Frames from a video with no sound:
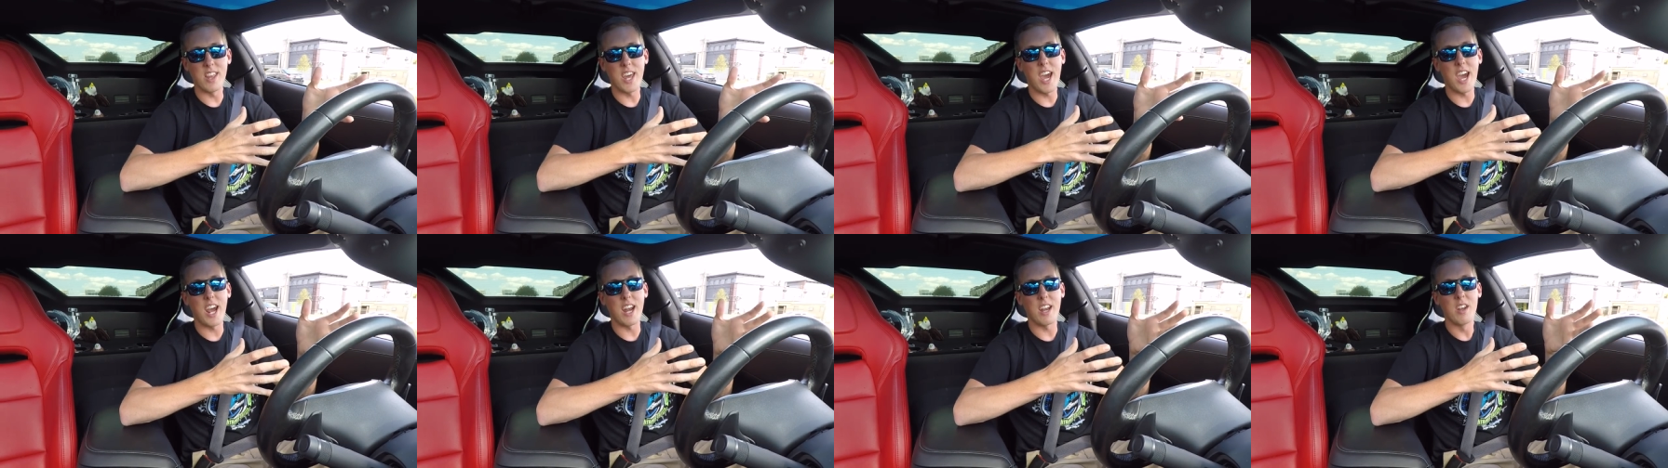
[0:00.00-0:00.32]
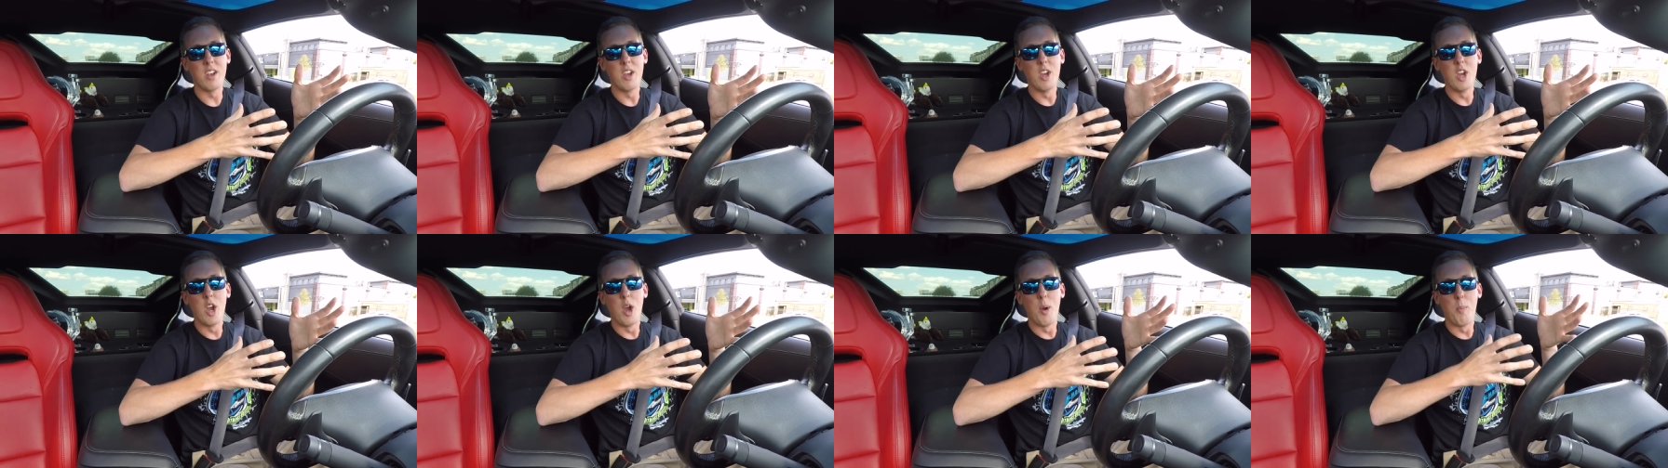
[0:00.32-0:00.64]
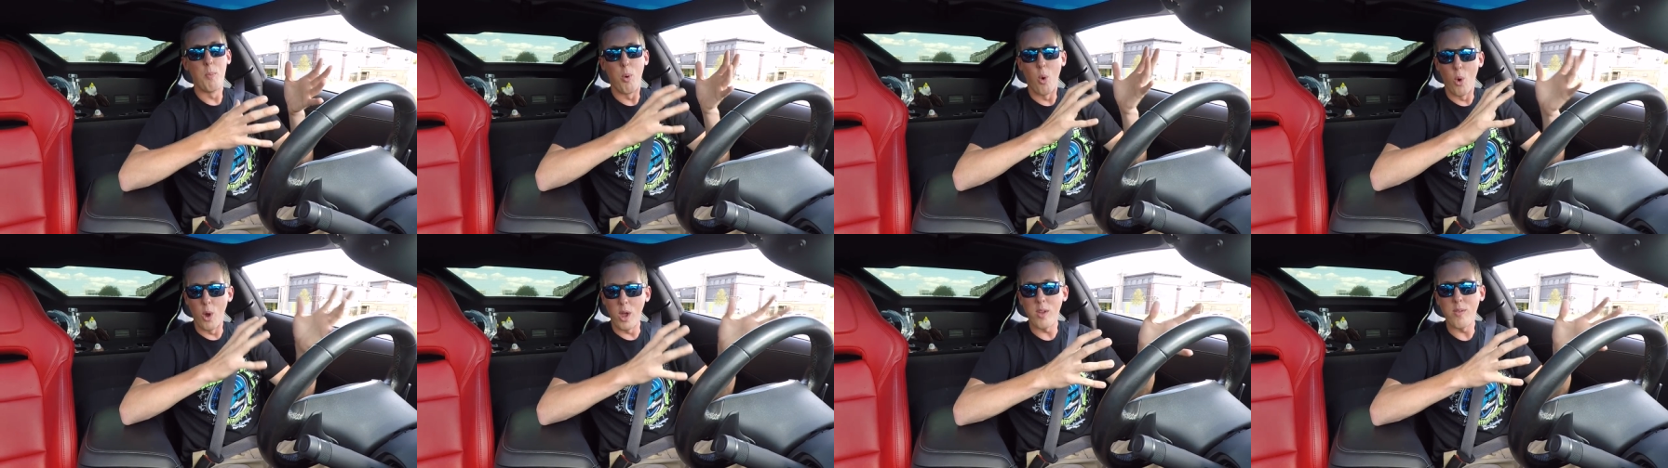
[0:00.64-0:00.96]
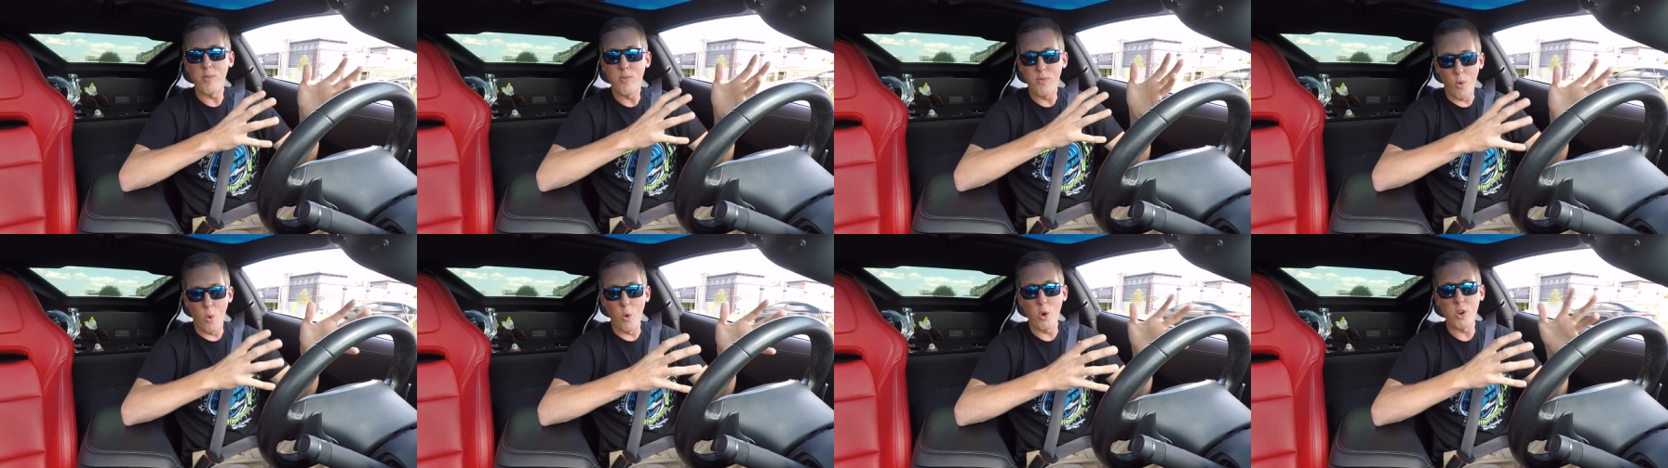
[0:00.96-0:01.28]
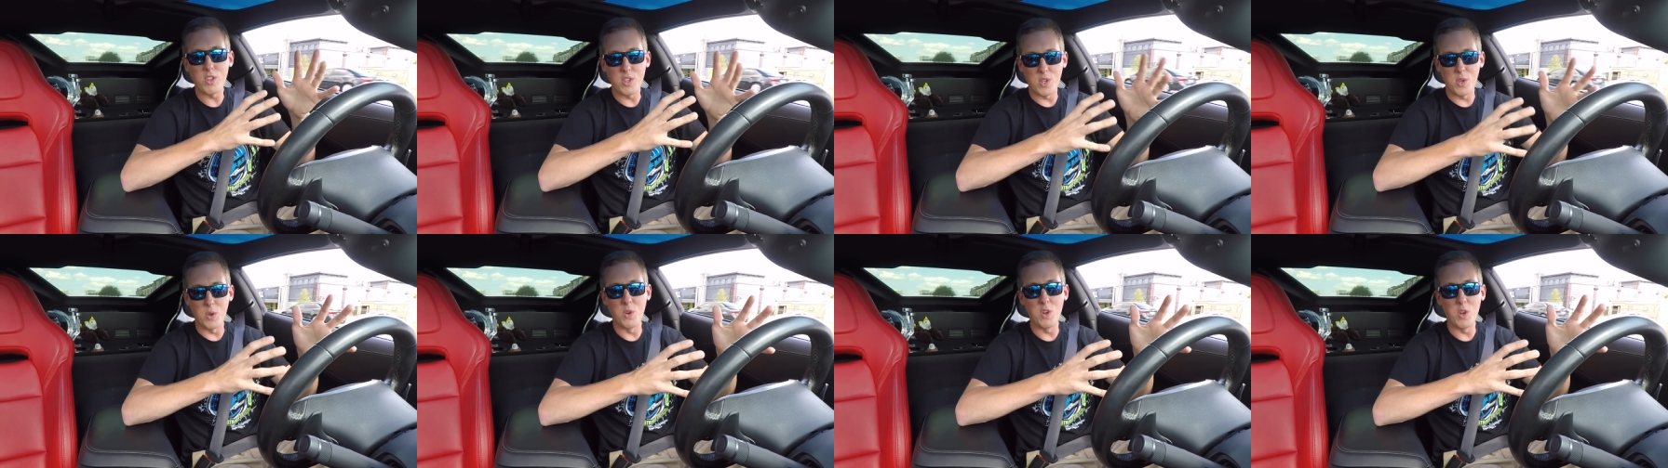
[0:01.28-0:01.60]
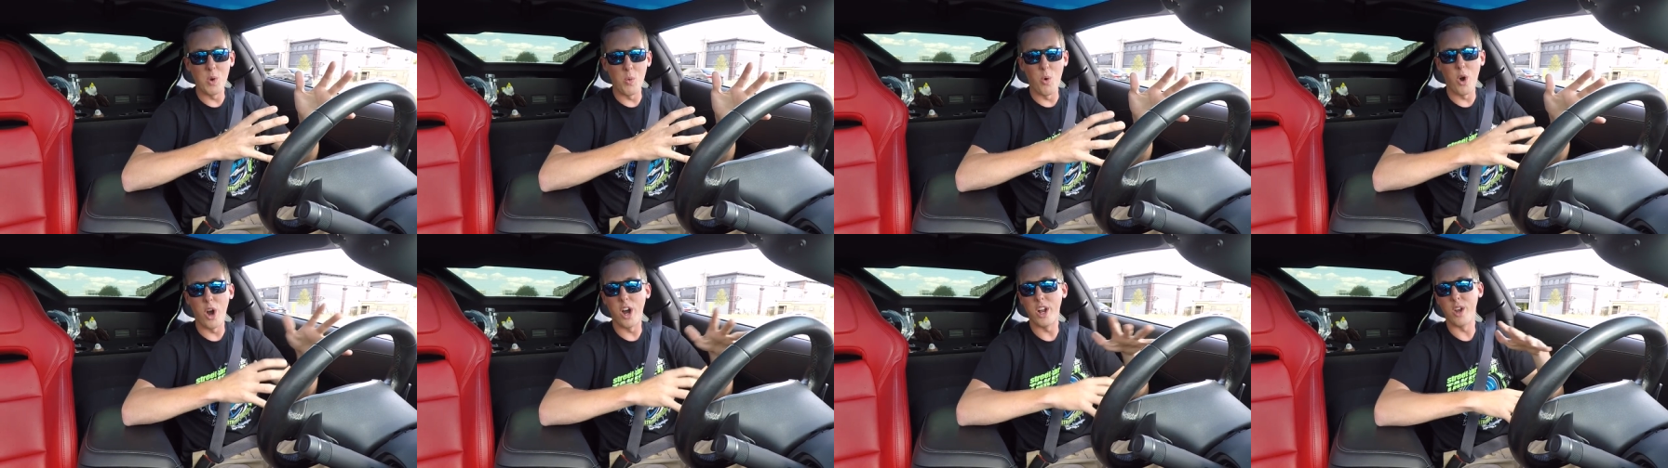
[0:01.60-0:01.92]
that 0.42
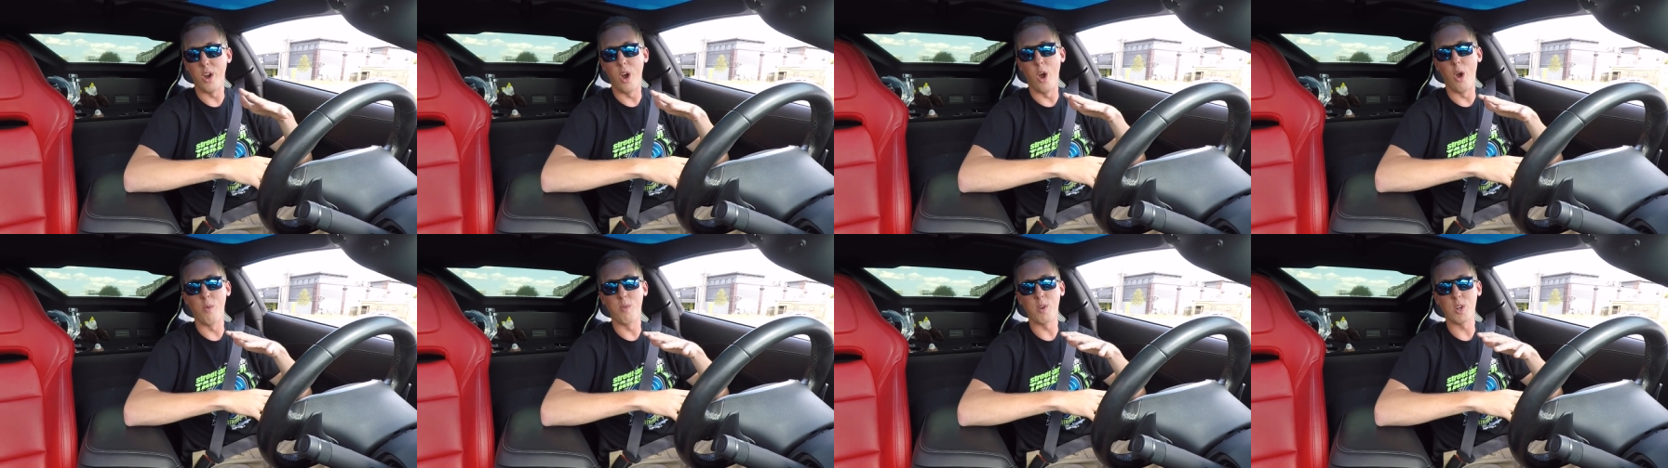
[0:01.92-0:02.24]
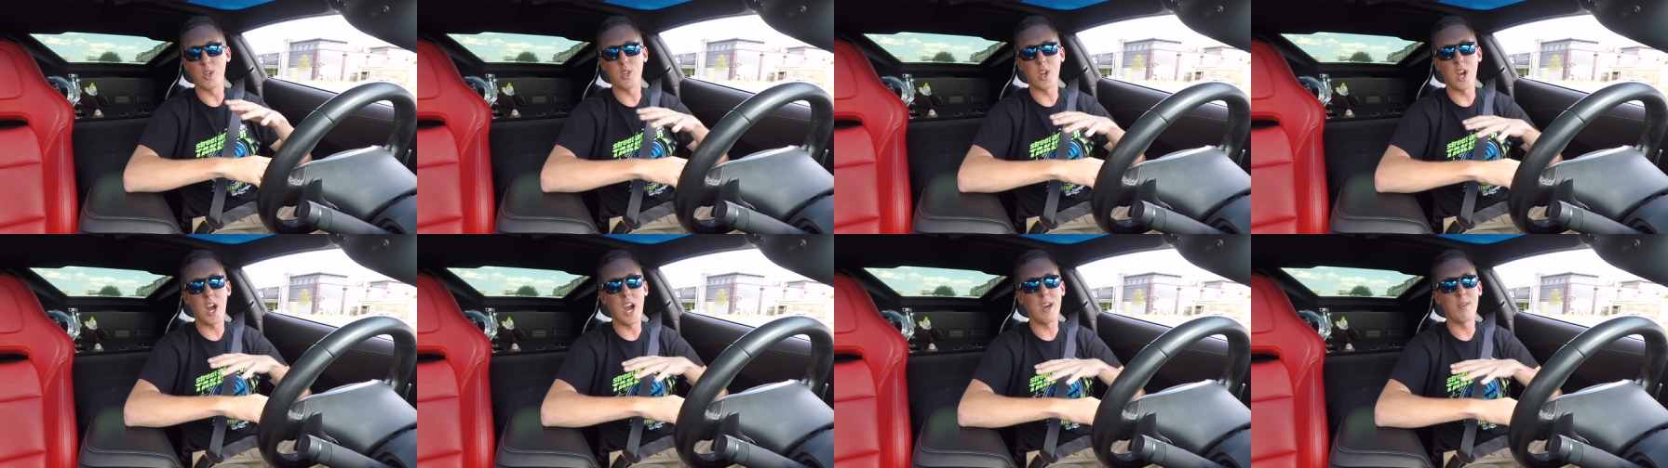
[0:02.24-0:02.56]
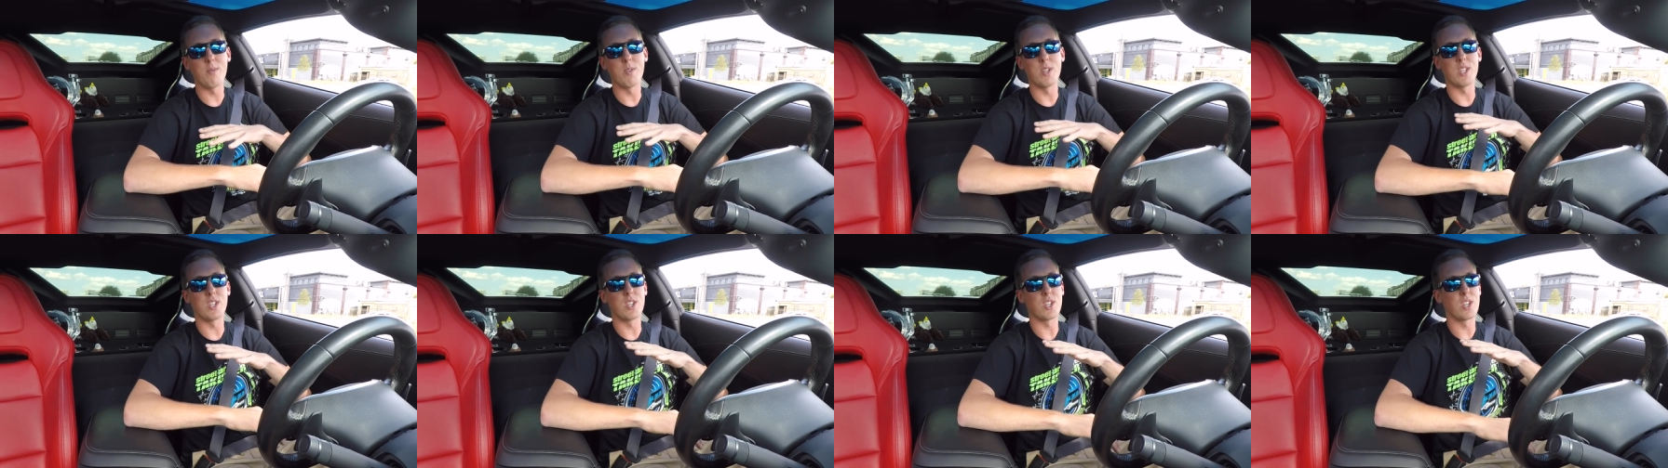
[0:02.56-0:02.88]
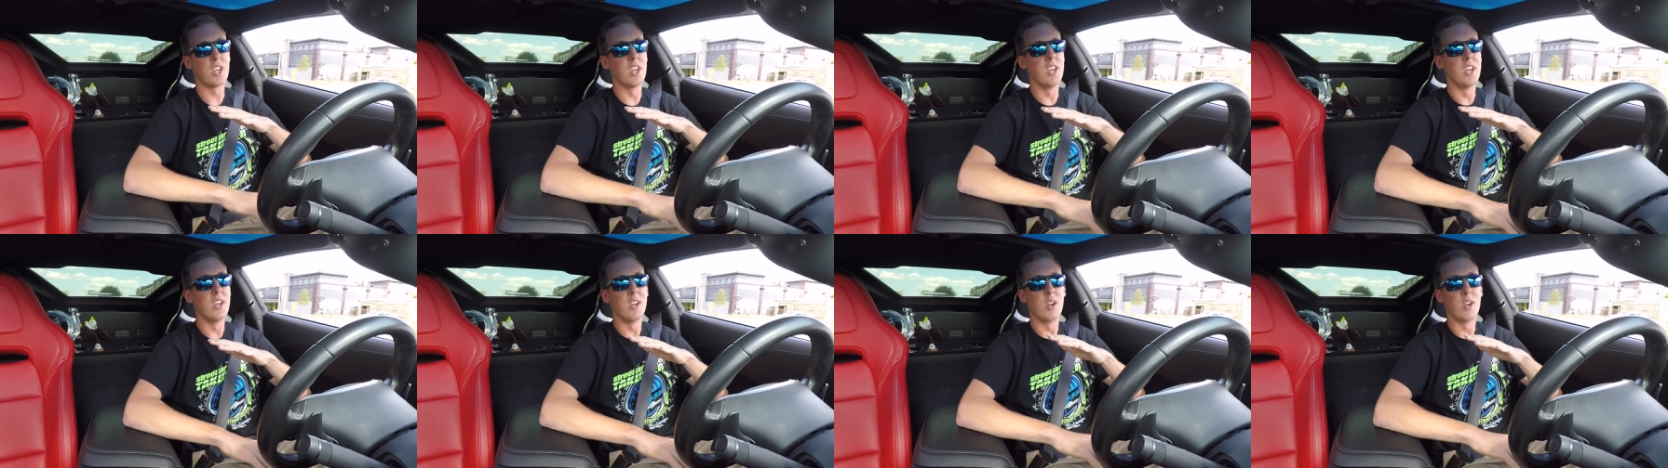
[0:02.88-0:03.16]
to 1 overdrive, which